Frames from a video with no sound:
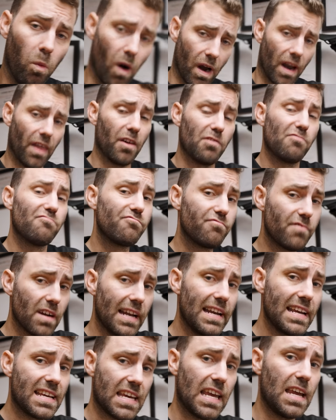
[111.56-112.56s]
One other
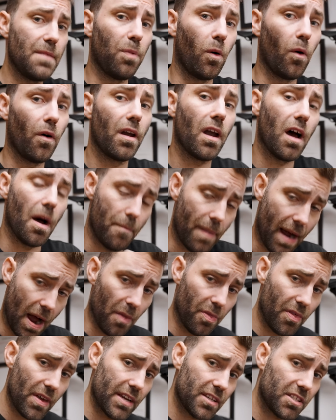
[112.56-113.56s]
really key point
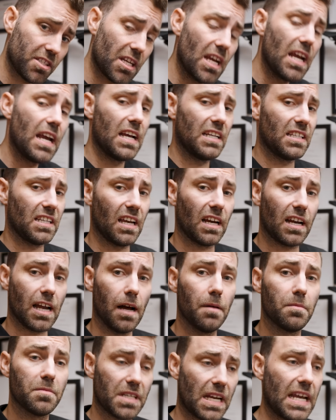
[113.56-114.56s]
about this is that it
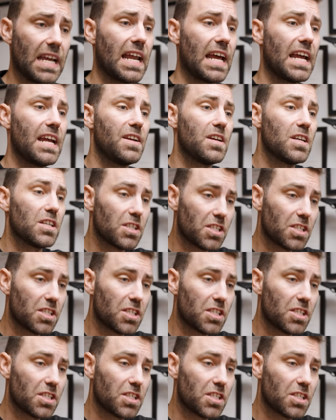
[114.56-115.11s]
comes in a